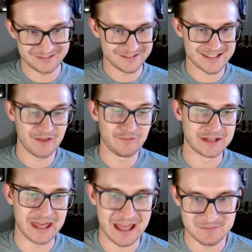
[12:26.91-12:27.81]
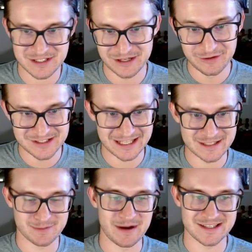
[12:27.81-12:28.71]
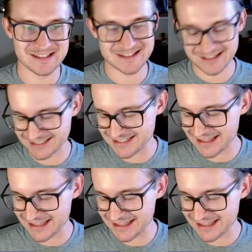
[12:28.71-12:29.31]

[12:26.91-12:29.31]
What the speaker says: 7-game series against the Boston Celtics.